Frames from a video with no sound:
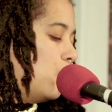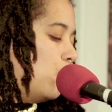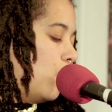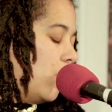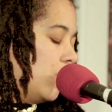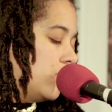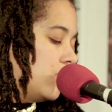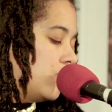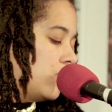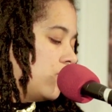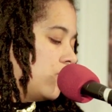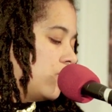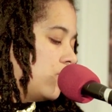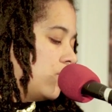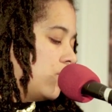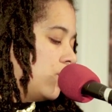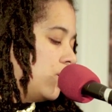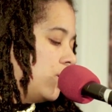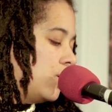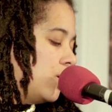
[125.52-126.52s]

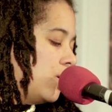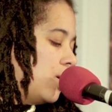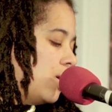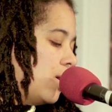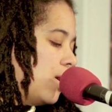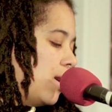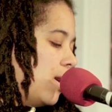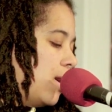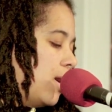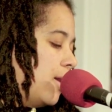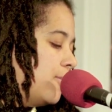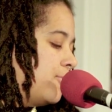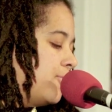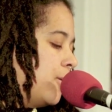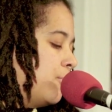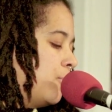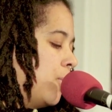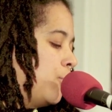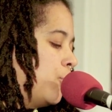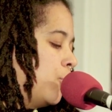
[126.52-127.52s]
Once, I
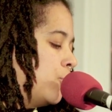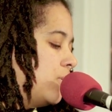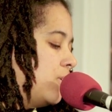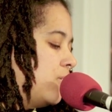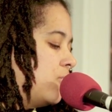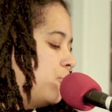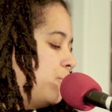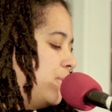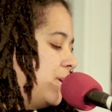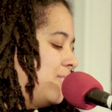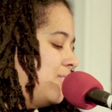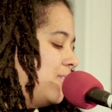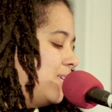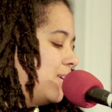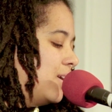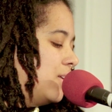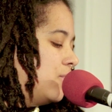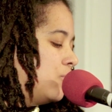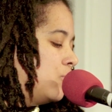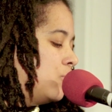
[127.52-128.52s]
felt my body
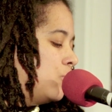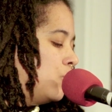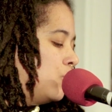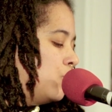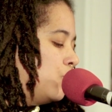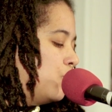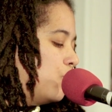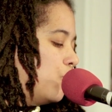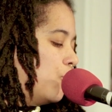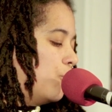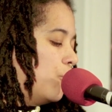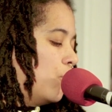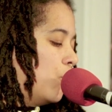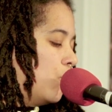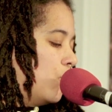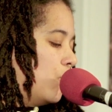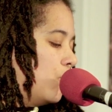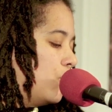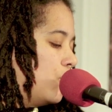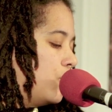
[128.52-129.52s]
splitting into two or
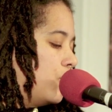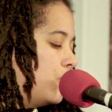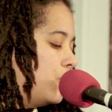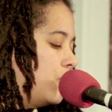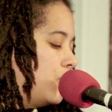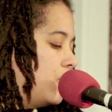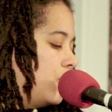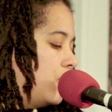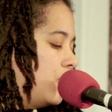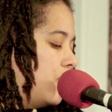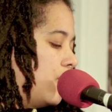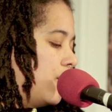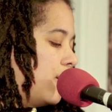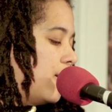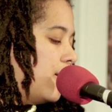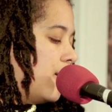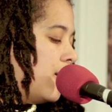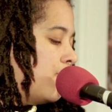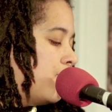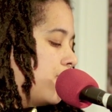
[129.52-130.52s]
more.
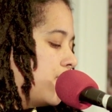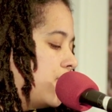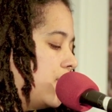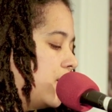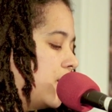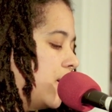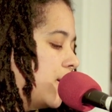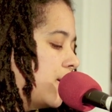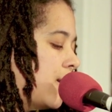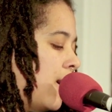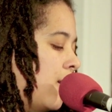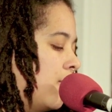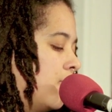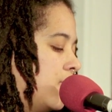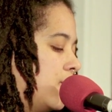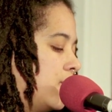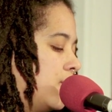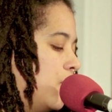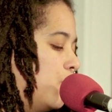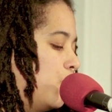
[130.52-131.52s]
Everything I
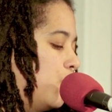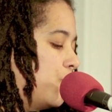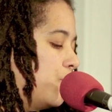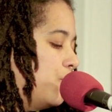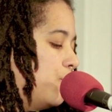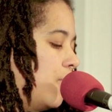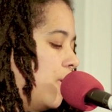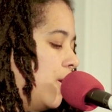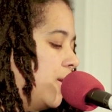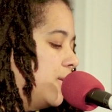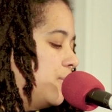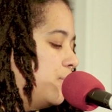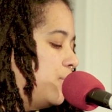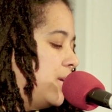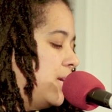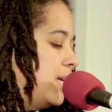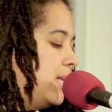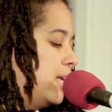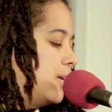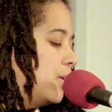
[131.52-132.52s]
carried that wasn't mine
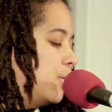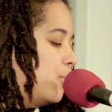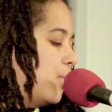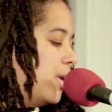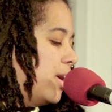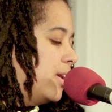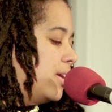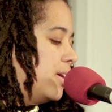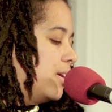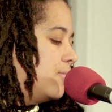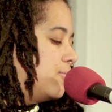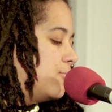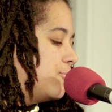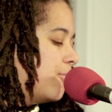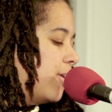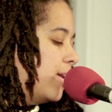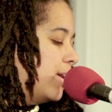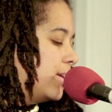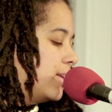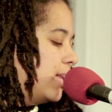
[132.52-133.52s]
peeling away in
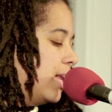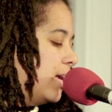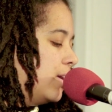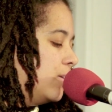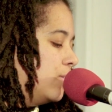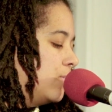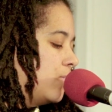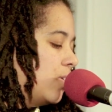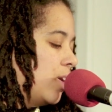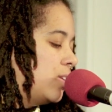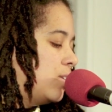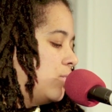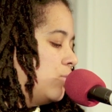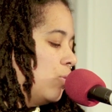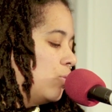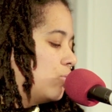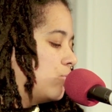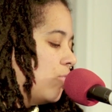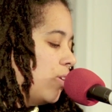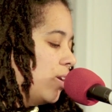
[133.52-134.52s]
fraying layers. I did
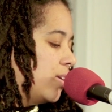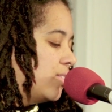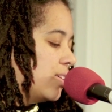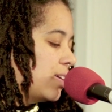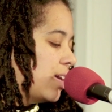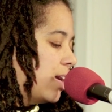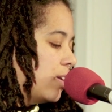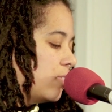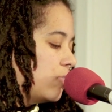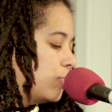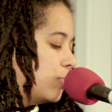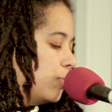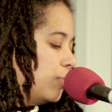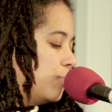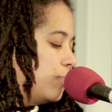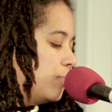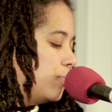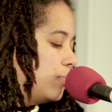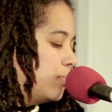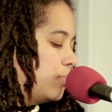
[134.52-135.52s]
not try to catch
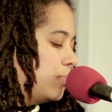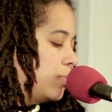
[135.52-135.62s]
them.